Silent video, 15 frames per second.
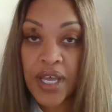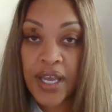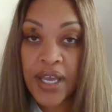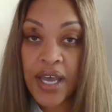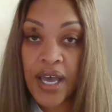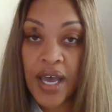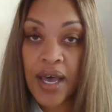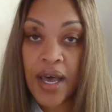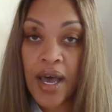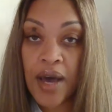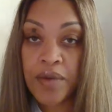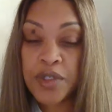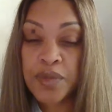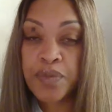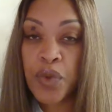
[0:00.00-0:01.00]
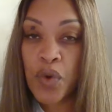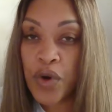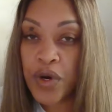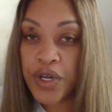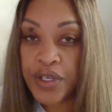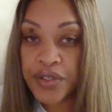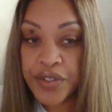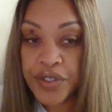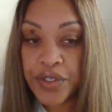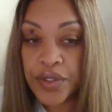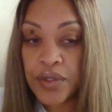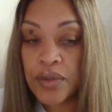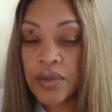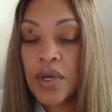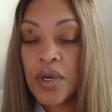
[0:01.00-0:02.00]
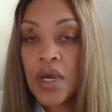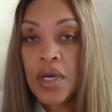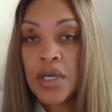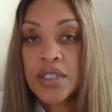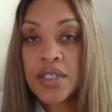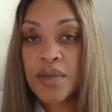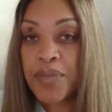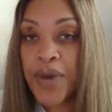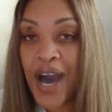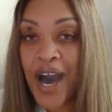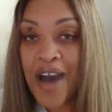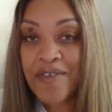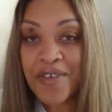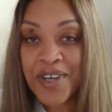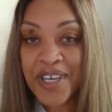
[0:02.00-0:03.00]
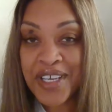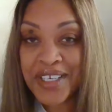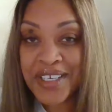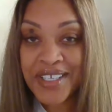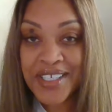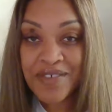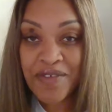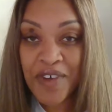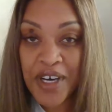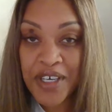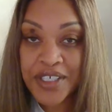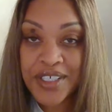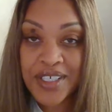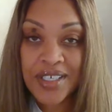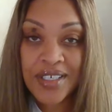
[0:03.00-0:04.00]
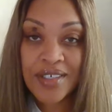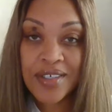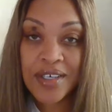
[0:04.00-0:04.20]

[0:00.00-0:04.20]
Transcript: Like I, I was born into some poverty and dysfunction,